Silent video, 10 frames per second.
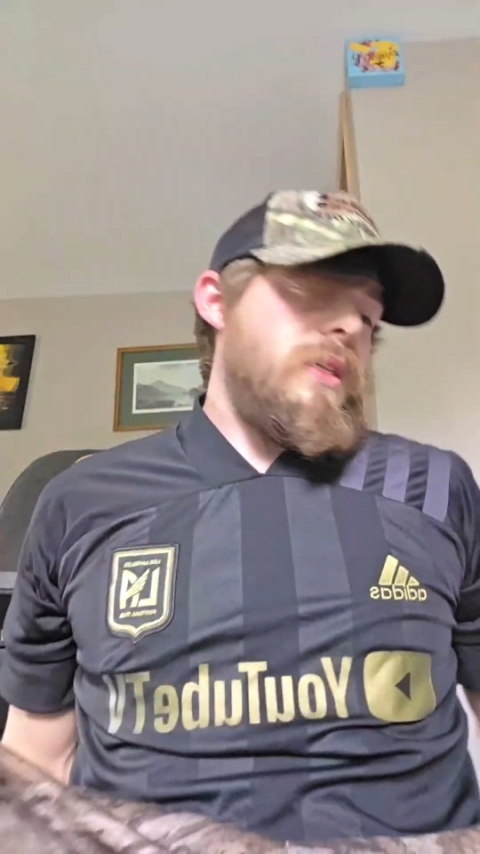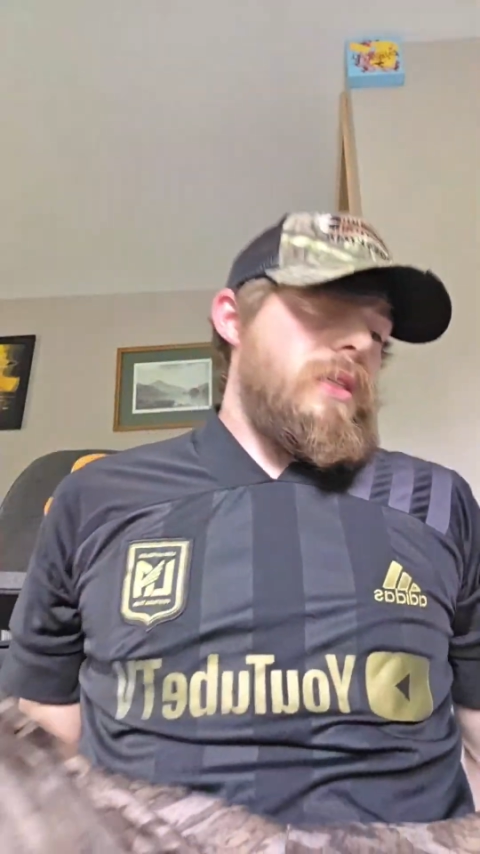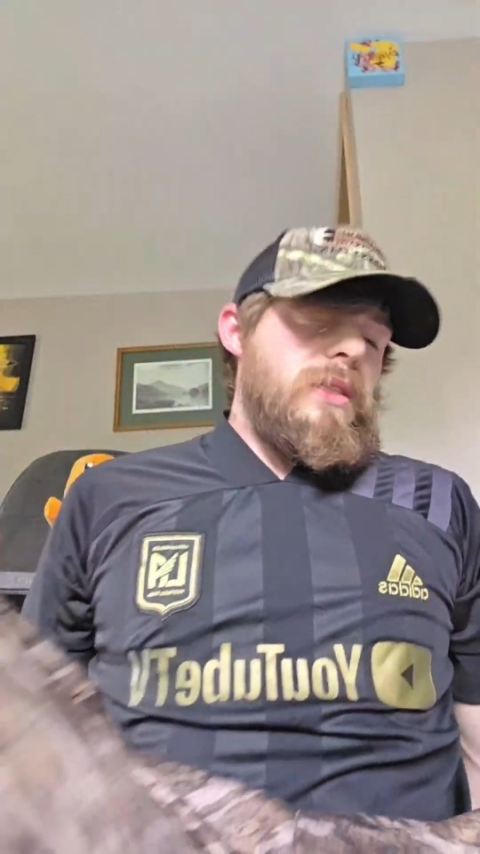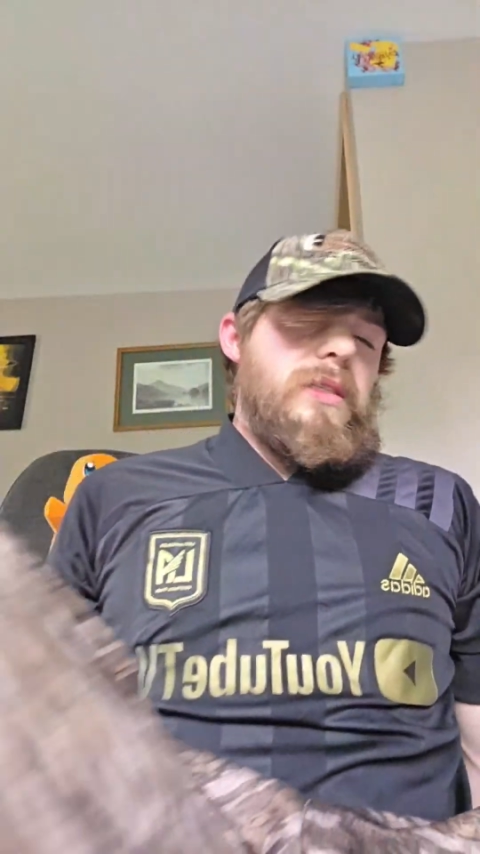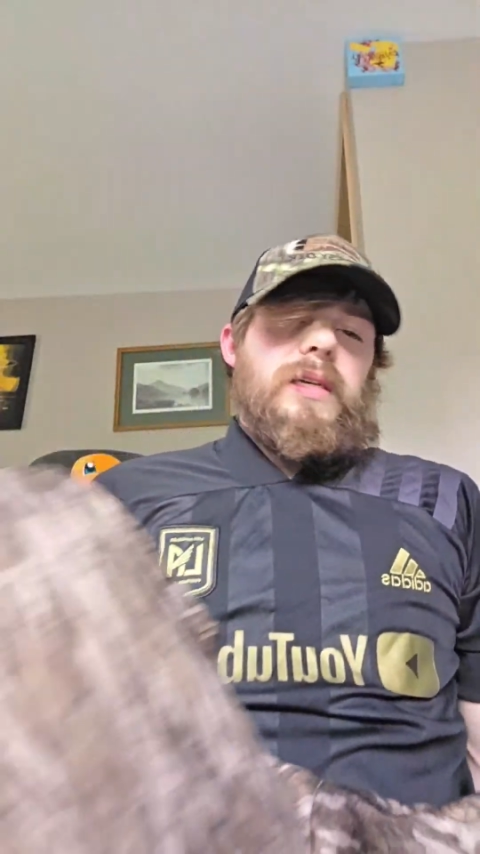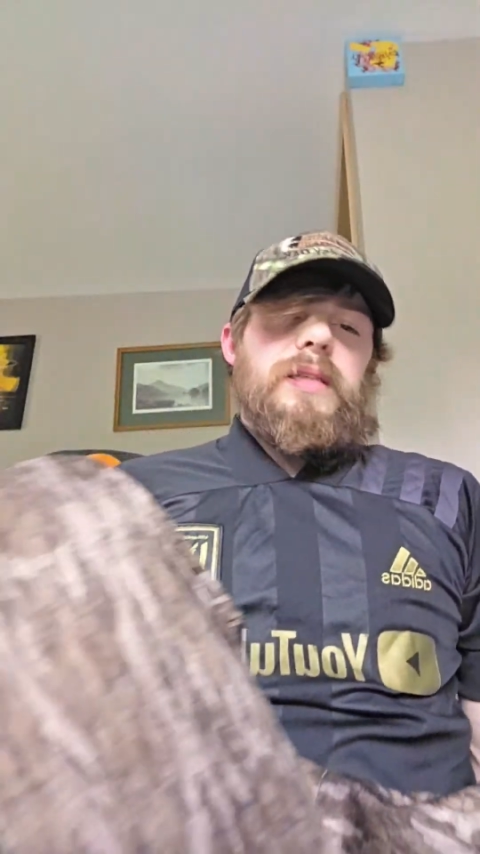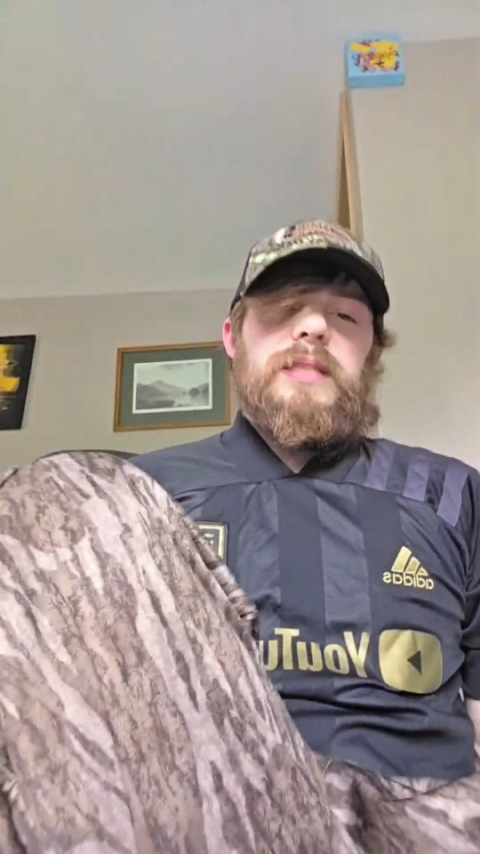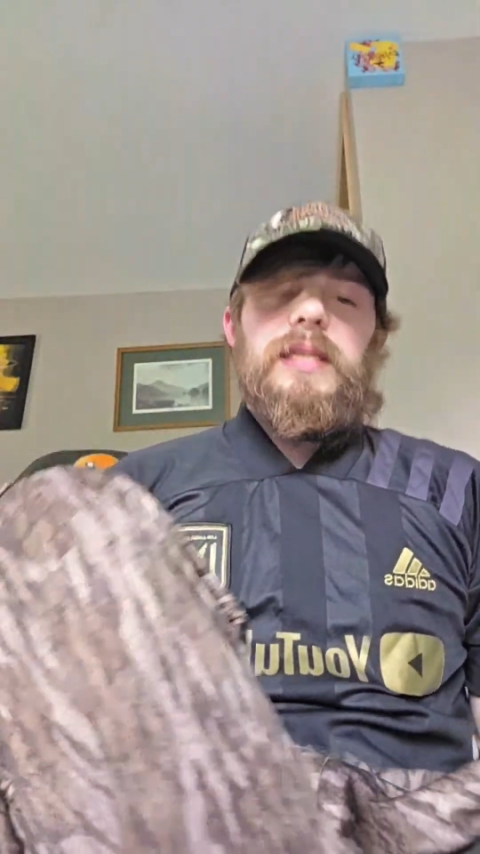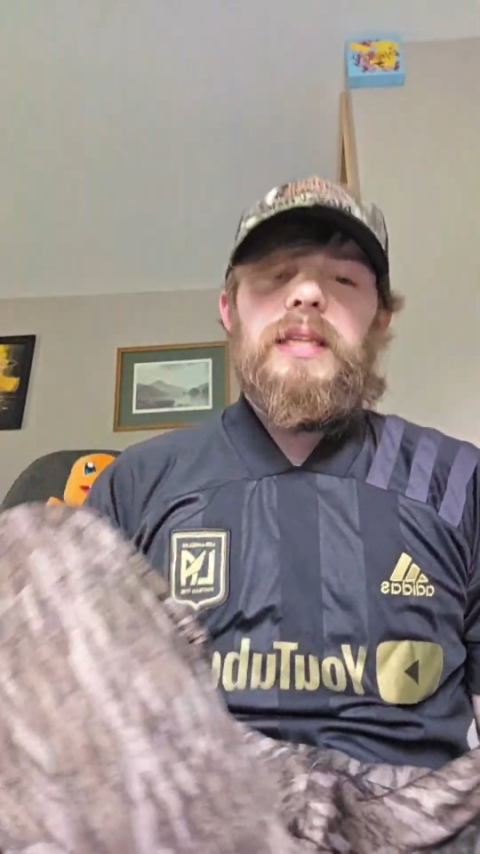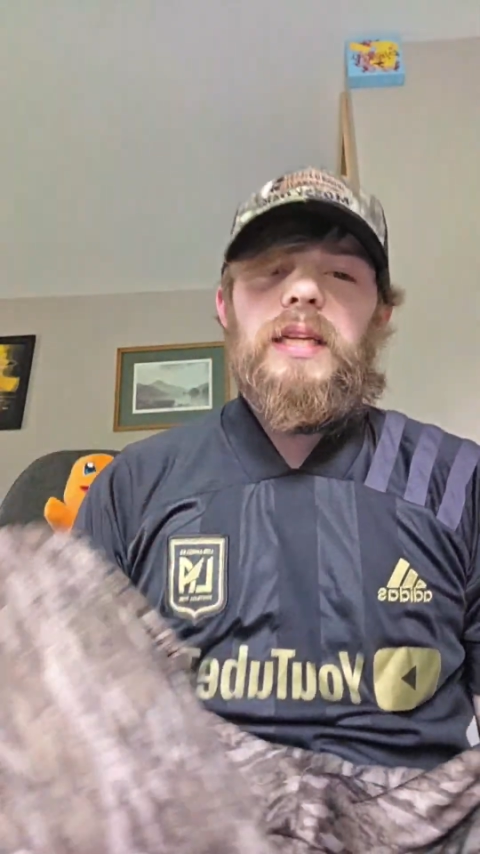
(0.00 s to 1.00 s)
Oh,
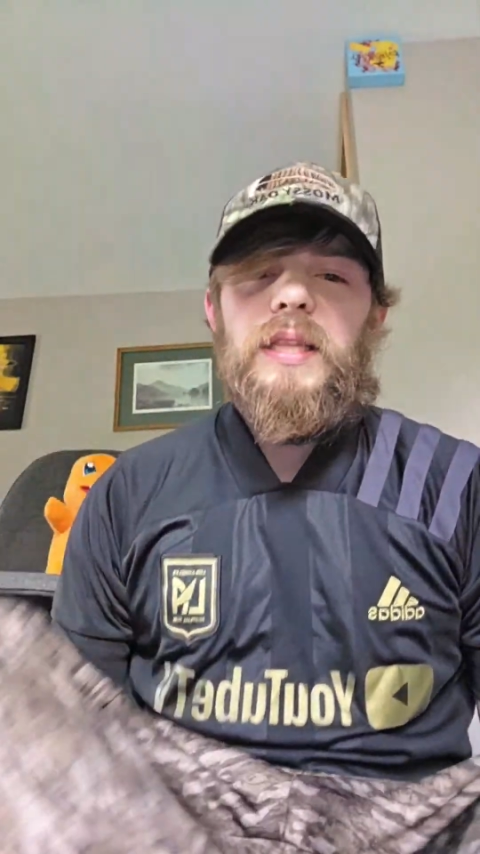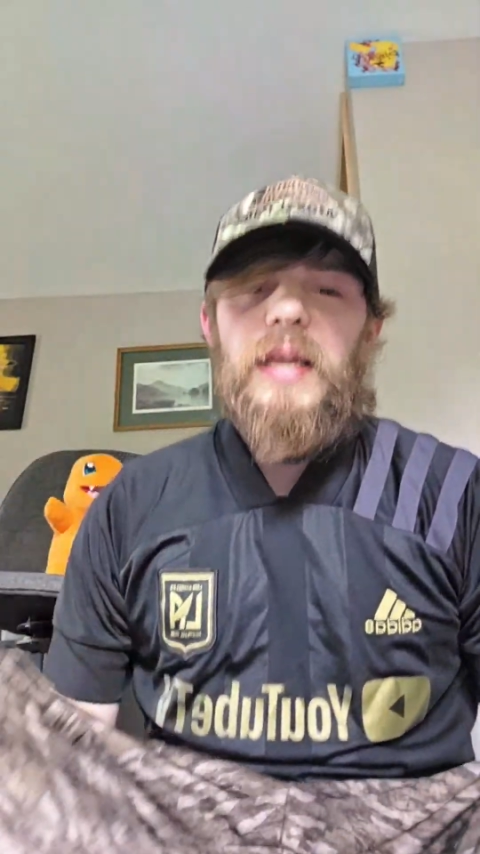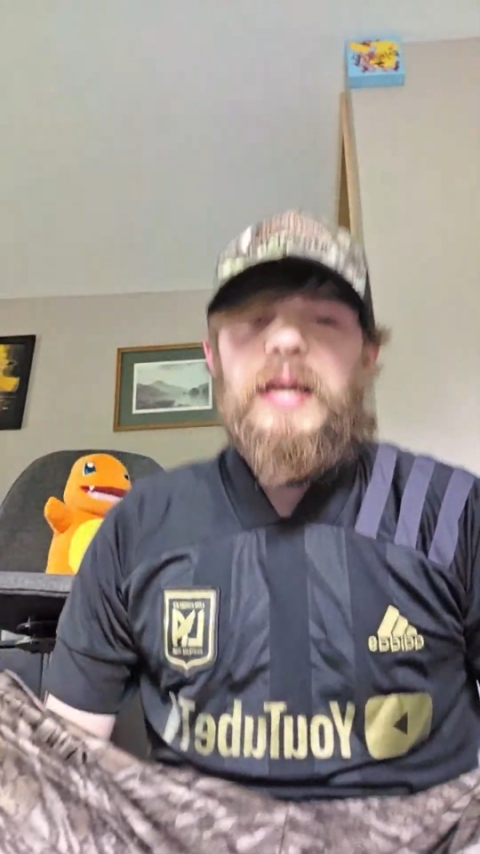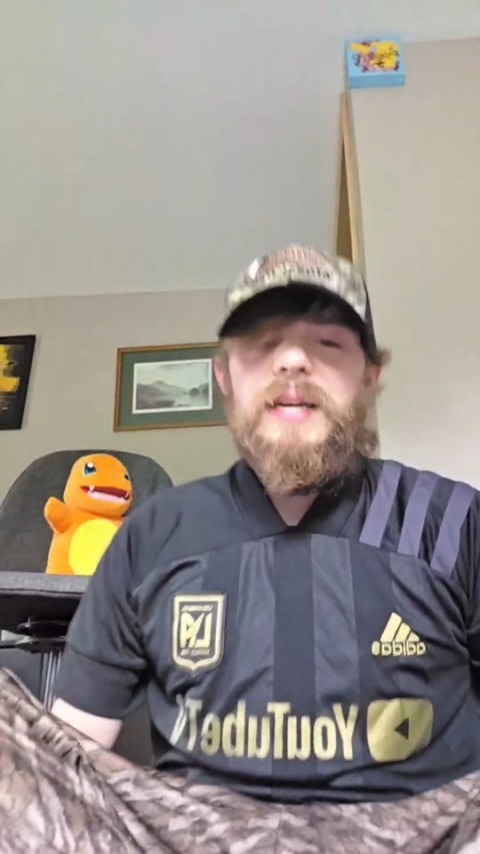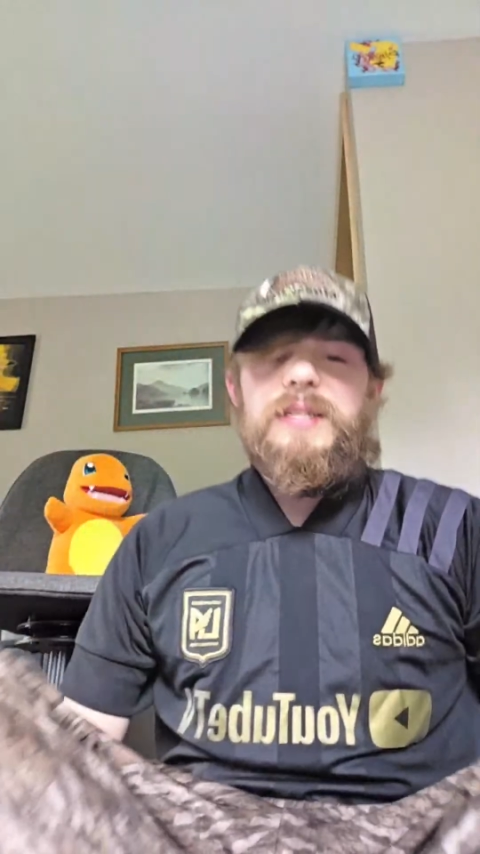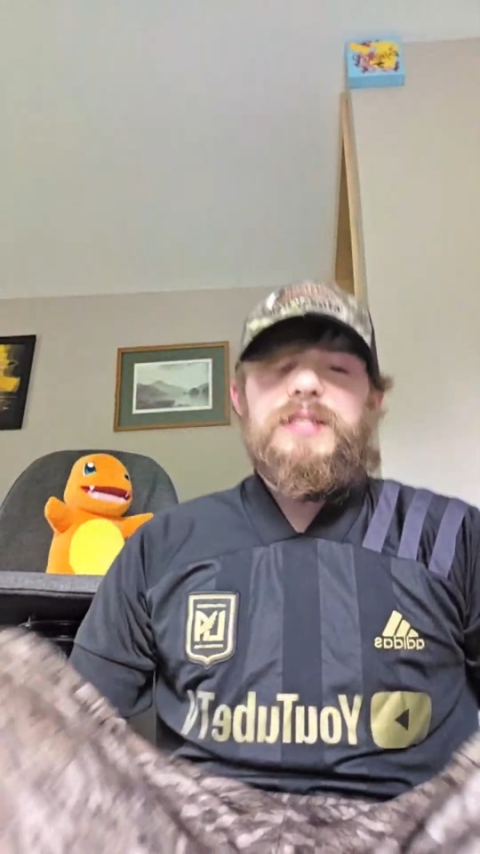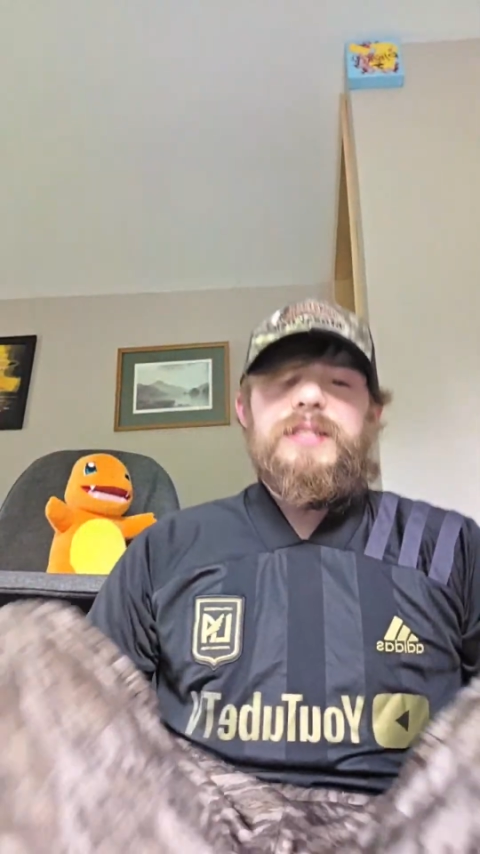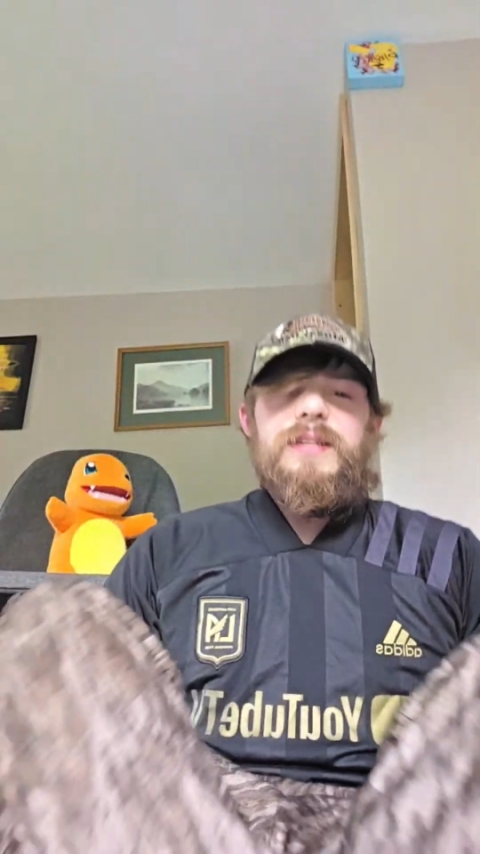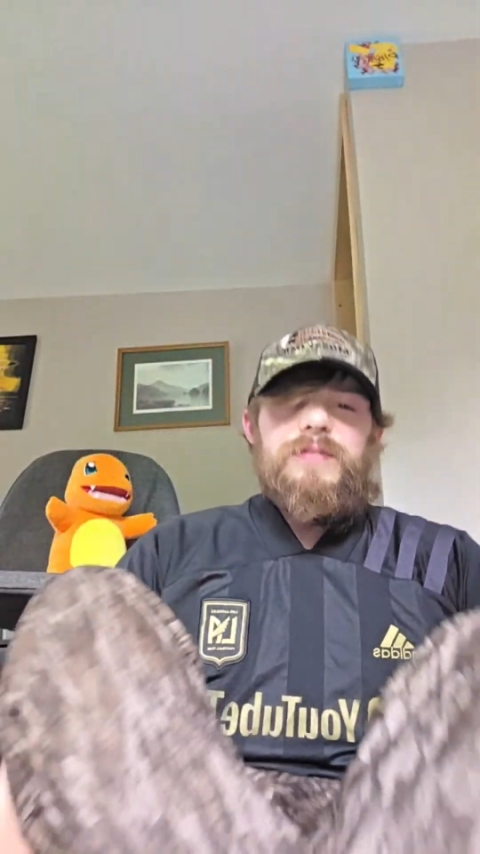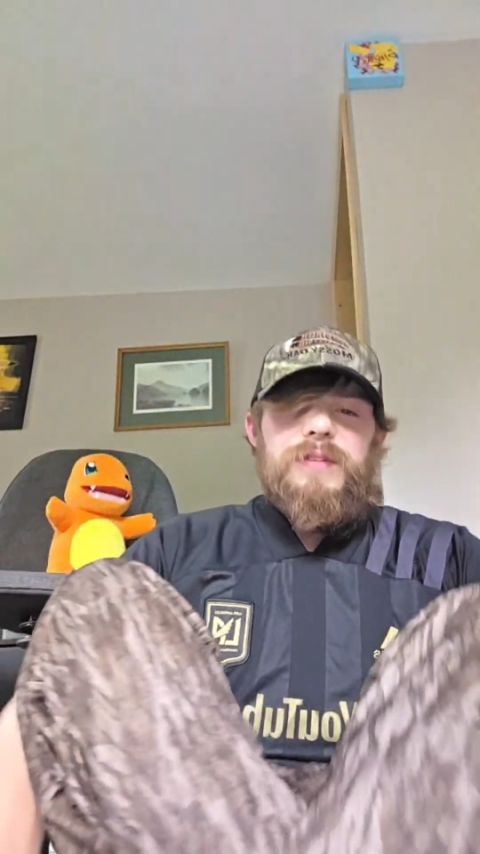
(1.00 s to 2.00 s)
sitting like that actually
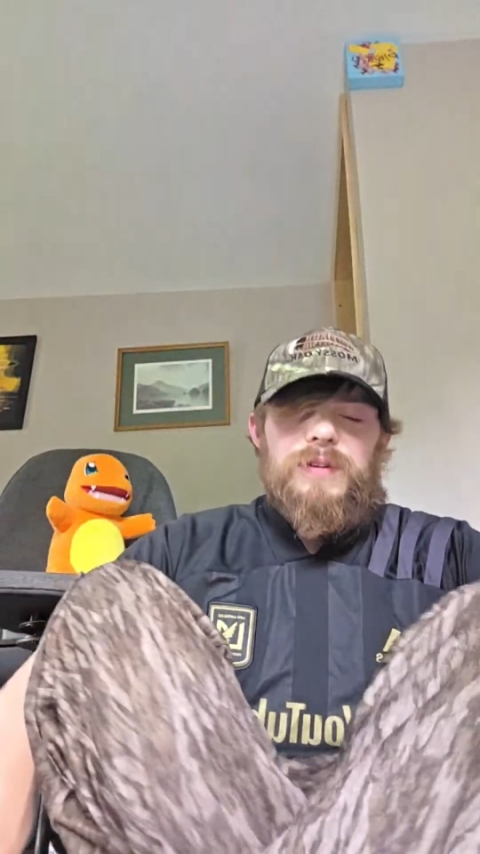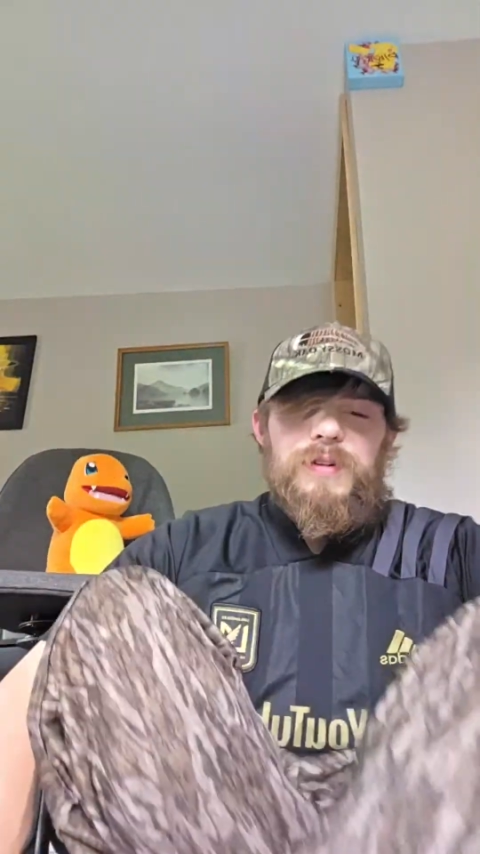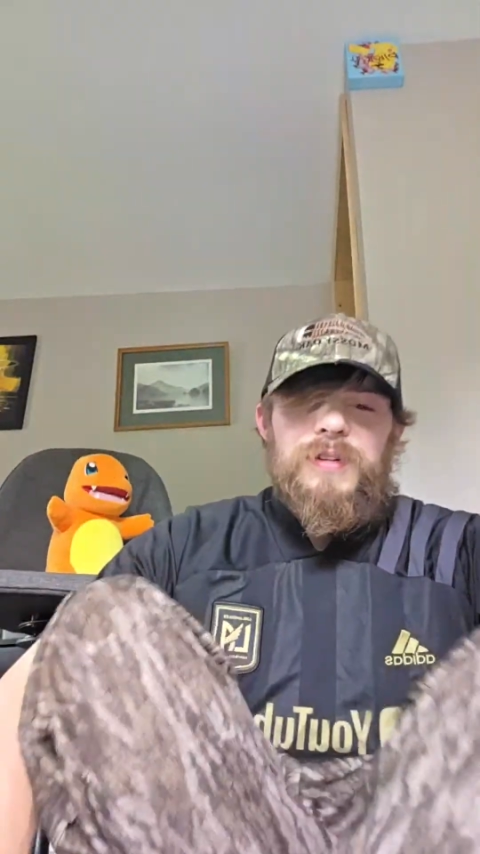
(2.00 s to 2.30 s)
definitely hurt.